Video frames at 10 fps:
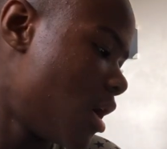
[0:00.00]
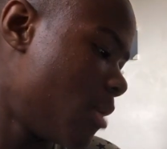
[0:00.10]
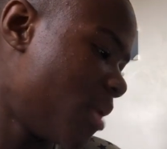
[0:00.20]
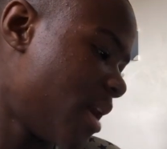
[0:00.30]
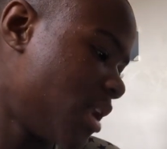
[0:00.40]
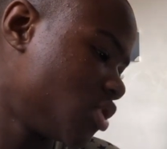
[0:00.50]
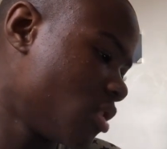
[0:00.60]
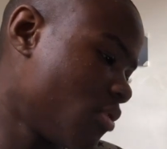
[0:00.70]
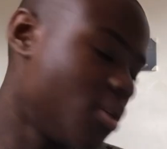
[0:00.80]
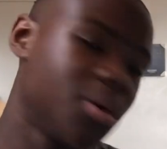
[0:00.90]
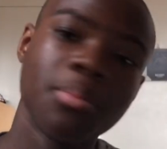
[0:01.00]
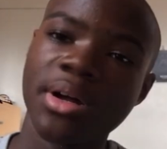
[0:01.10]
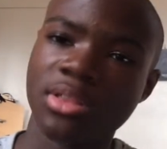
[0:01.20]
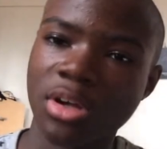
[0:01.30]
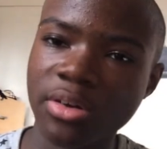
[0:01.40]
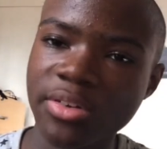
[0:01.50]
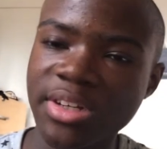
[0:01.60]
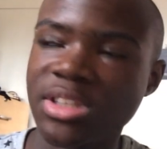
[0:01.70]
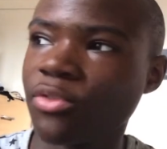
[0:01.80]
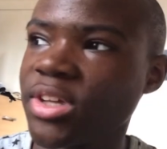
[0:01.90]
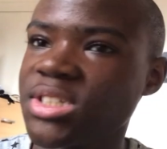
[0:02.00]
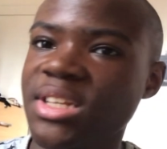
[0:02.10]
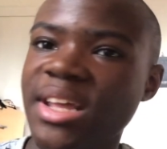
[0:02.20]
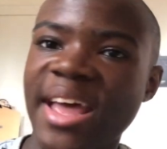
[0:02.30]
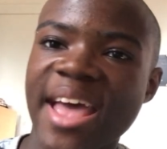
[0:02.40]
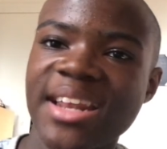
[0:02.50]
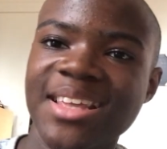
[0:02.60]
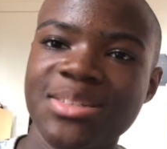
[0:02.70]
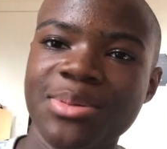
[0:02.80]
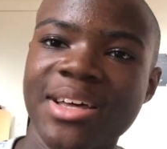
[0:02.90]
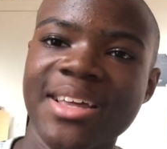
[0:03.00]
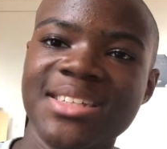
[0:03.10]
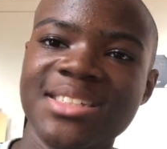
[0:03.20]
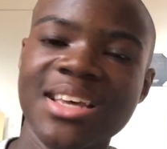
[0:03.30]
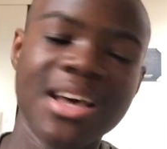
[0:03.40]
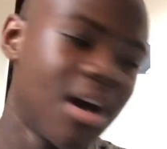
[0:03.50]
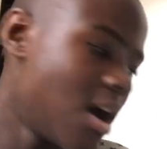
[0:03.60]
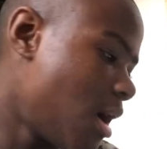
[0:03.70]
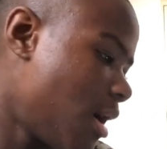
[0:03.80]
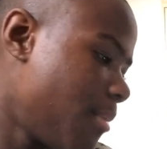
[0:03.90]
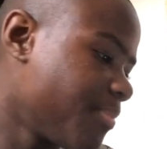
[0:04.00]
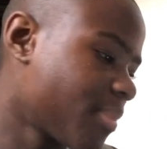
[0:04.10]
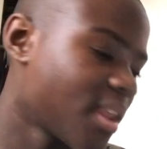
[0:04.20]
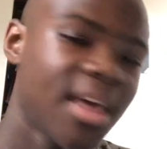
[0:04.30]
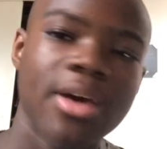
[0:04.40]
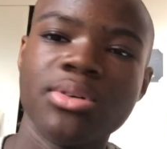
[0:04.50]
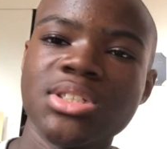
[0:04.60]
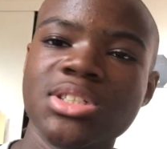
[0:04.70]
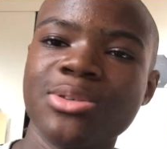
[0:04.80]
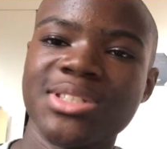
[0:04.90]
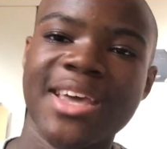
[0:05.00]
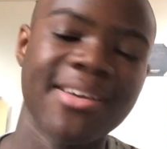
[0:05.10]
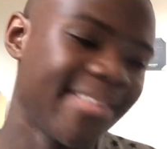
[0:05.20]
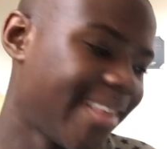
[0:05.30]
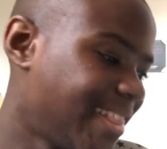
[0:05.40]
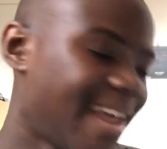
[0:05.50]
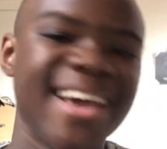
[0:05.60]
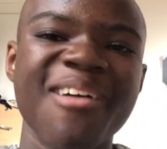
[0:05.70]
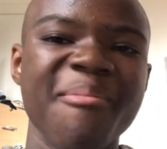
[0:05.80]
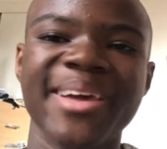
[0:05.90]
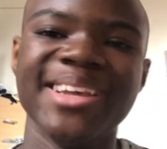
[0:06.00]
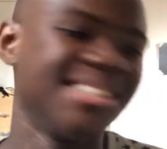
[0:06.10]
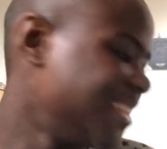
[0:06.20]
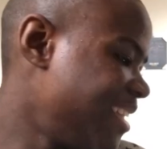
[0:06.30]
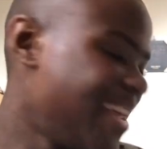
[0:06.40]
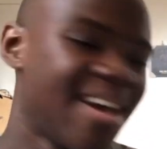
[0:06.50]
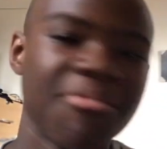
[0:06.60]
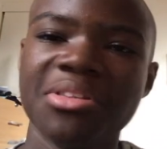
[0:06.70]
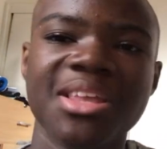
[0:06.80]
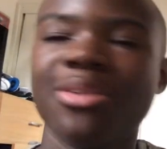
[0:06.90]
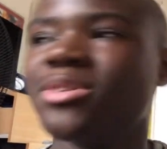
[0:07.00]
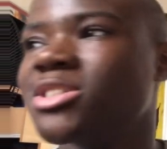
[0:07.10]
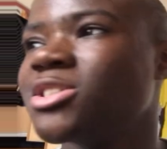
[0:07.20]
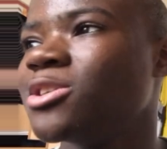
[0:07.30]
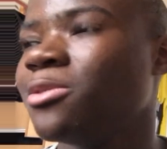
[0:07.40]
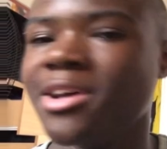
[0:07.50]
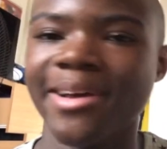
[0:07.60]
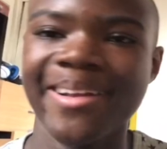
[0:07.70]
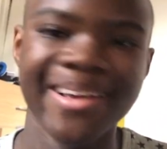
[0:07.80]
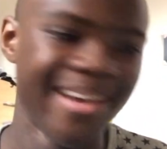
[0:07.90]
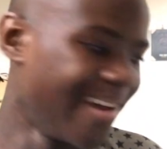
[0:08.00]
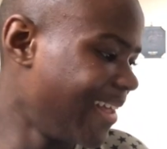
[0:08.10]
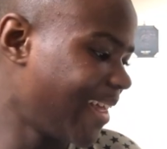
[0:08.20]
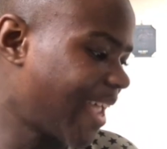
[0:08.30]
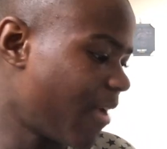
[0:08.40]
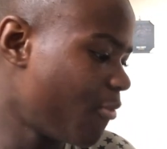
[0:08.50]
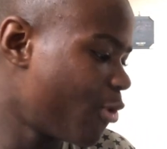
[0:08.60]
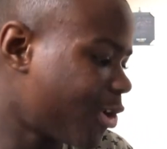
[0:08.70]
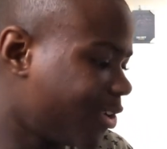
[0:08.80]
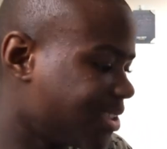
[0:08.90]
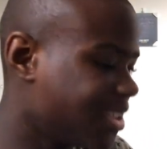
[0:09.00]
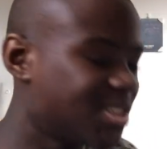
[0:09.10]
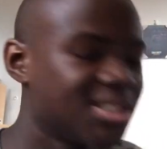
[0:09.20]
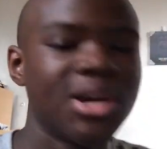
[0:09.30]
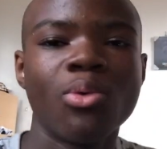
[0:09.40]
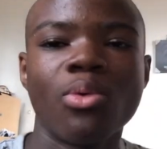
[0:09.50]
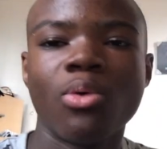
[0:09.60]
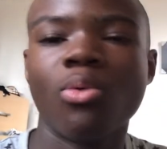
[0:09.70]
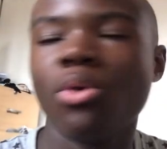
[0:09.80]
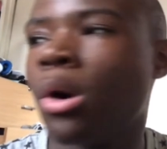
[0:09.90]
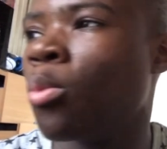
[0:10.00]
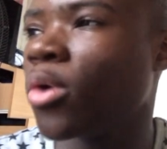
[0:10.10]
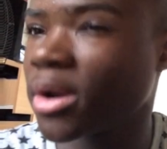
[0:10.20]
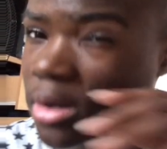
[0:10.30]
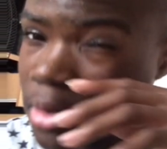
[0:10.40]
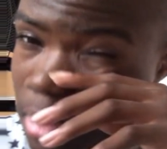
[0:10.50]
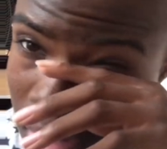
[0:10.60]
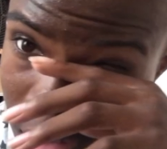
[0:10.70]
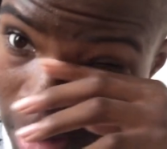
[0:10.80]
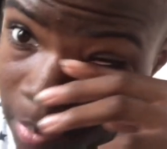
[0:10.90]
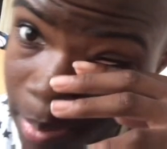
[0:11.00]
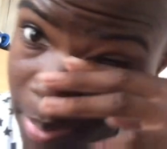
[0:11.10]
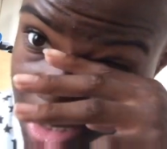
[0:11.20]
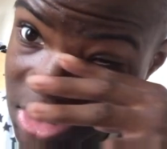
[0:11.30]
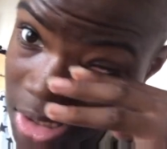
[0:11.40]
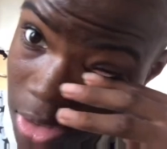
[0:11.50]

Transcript: had a short run, but the reason it ended is because it was so scary, like the animation, everything was so good. Like, everyone calls this one of the best